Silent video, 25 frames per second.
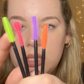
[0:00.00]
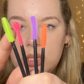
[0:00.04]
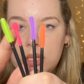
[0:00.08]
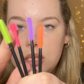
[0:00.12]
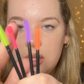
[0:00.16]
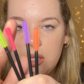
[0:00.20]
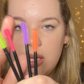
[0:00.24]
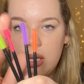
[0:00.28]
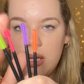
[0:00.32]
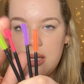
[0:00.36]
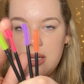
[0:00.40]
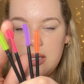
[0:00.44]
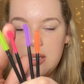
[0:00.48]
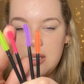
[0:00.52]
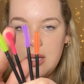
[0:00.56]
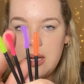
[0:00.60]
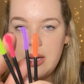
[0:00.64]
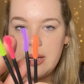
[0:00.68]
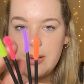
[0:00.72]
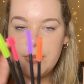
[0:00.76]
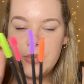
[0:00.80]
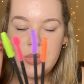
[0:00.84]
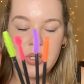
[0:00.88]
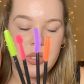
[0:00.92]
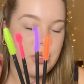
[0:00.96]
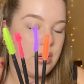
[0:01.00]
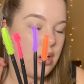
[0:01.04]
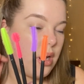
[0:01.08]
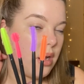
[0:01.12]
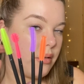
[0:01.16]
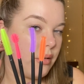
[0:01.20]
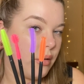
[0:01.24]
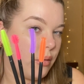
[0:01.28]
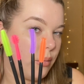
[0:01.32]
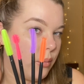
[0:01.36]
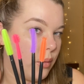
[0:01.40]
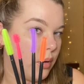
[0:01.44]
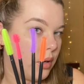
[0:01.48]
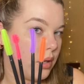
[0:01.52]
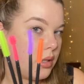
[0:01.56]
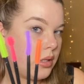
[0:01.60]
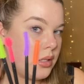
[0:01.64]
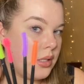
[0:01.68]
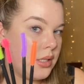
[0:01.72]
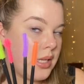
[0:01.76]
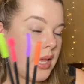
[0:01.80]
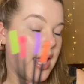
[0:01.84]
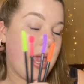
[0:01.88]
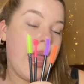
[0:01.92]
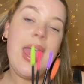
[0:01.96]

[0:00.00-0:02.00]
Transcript: So these are like mascara ones.